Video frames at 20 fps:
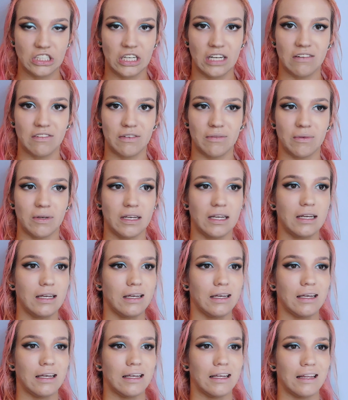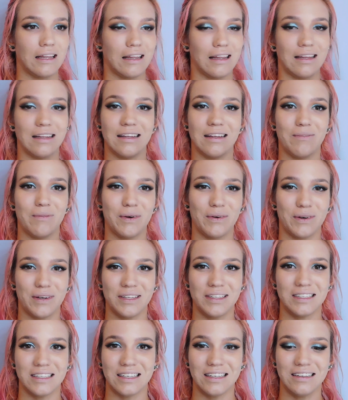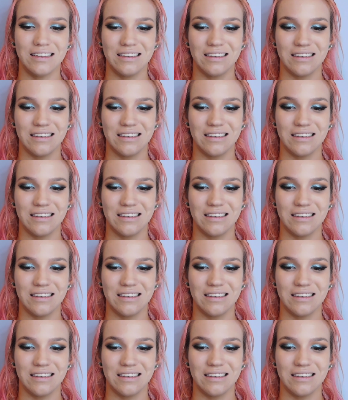shade for me, but we'll see.